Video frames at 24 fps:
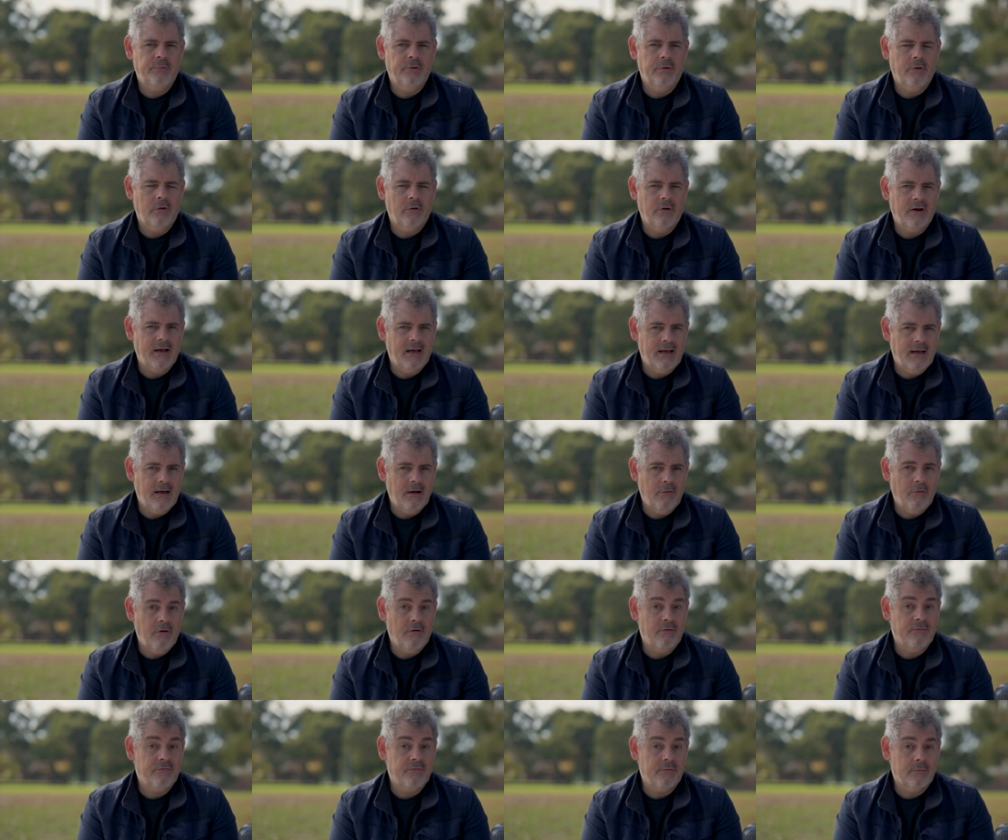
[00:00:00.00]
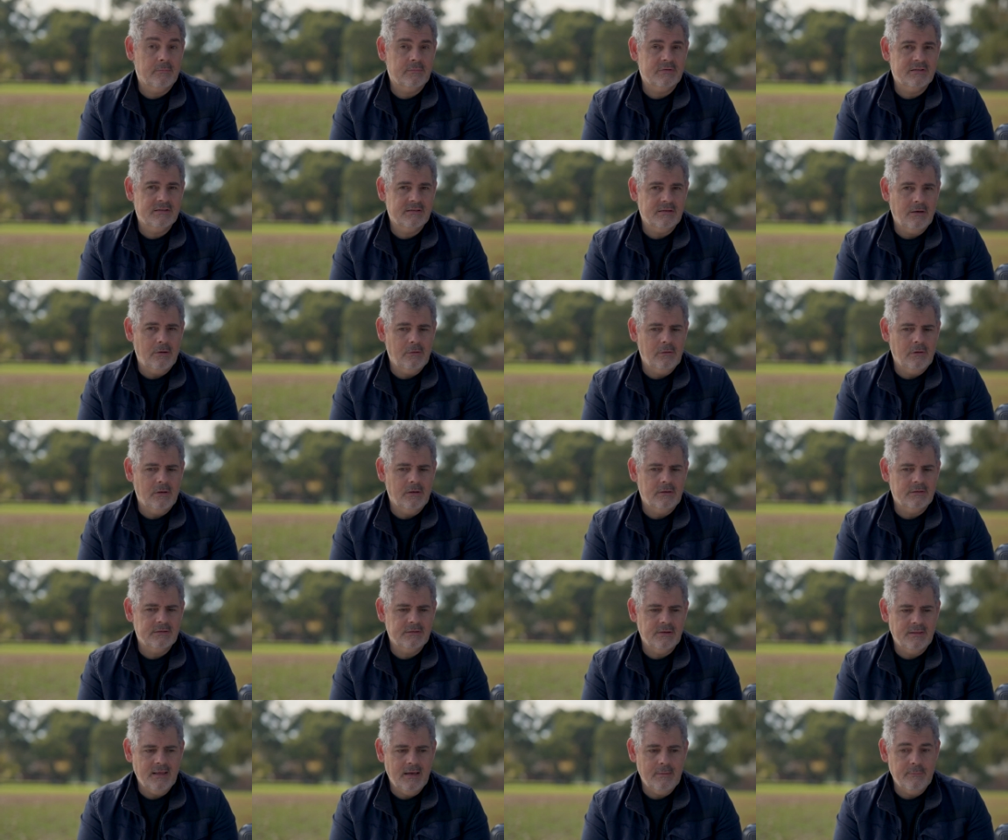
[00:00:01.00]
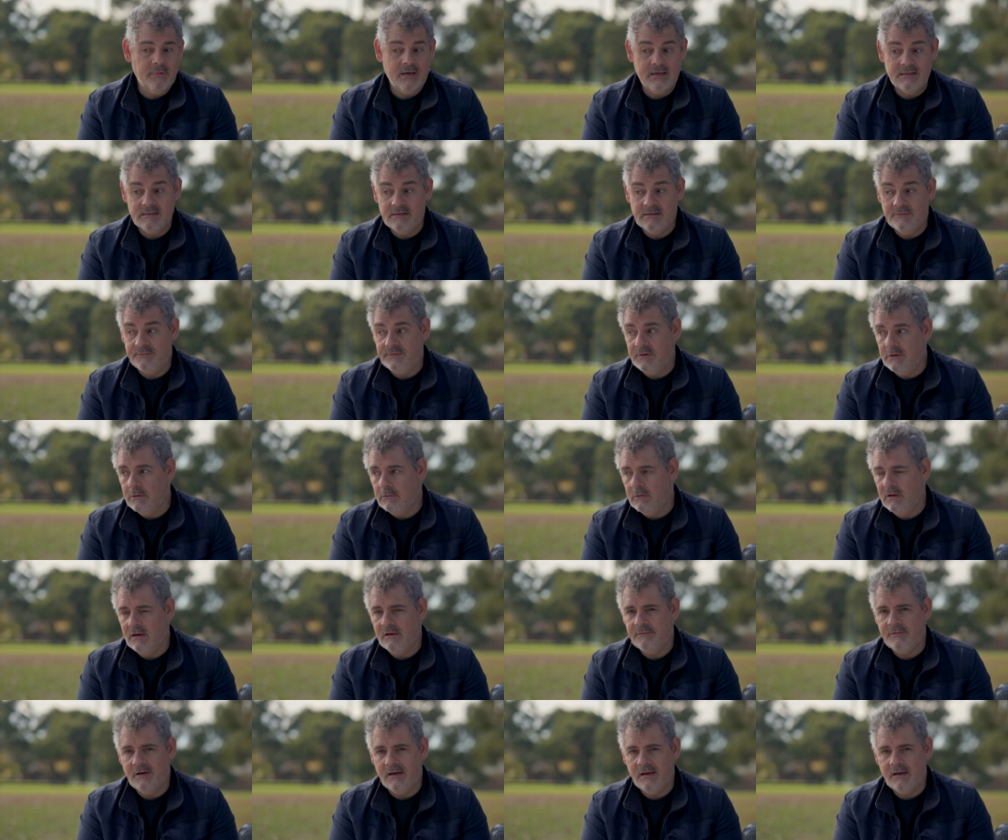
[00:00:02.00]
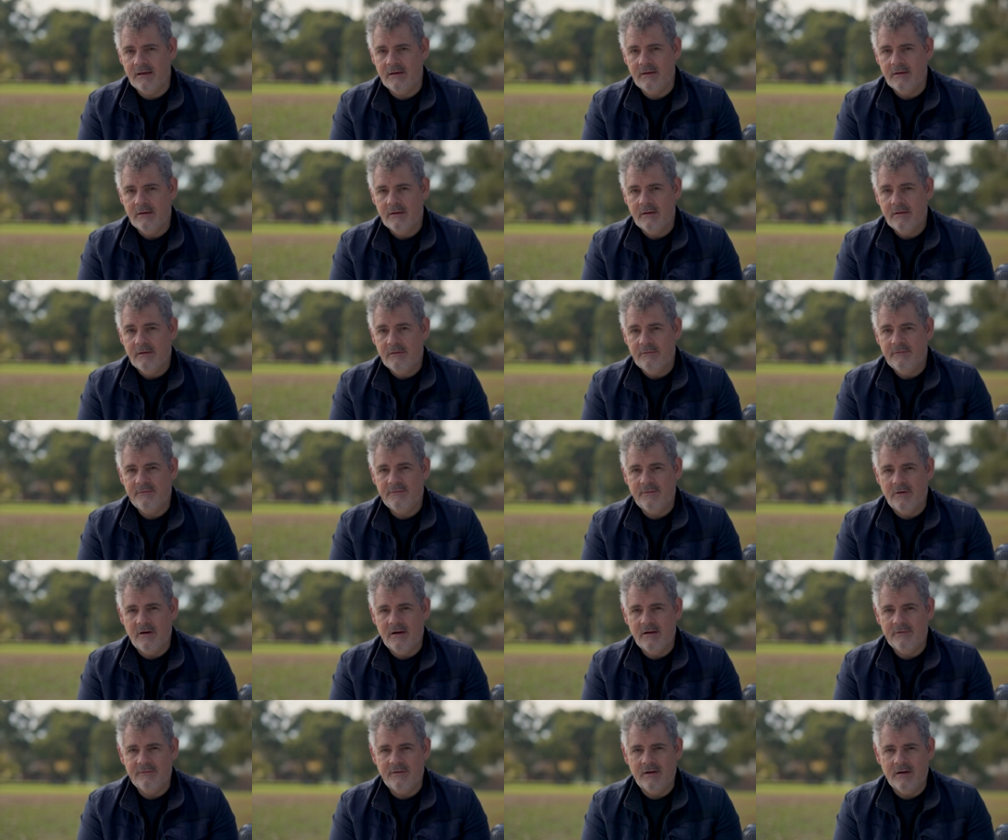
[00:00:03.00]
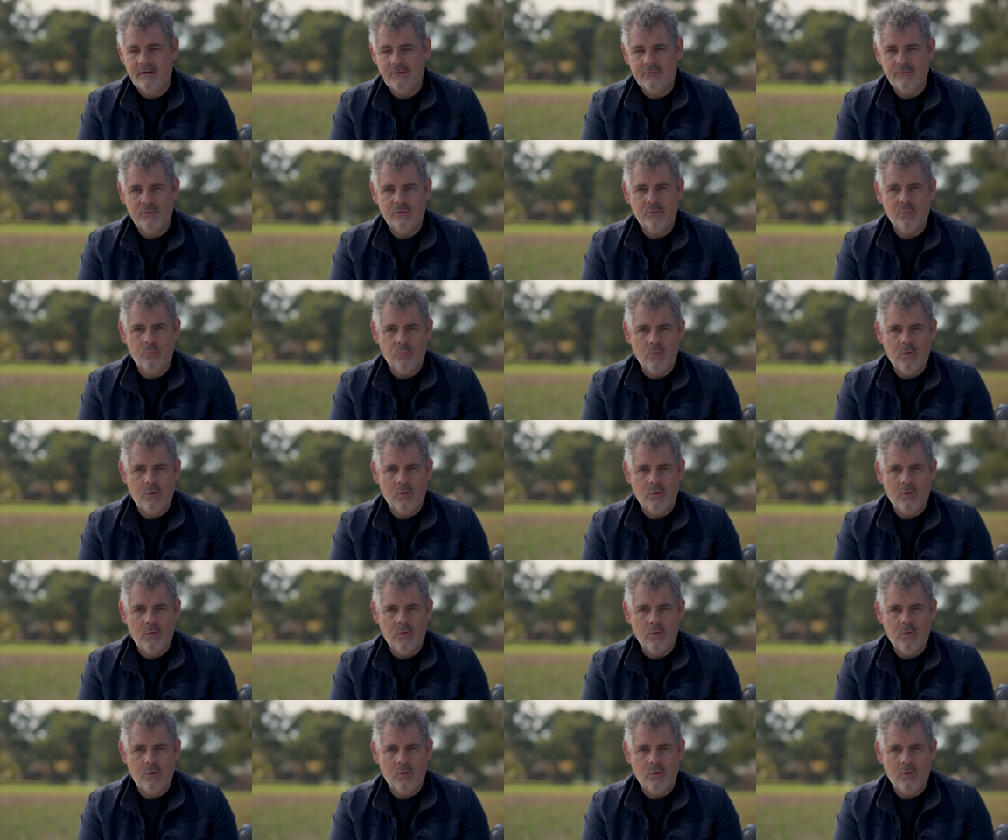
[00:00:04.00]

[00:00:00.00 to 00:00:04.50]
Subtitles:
per hour from solar. So that means if you have a 500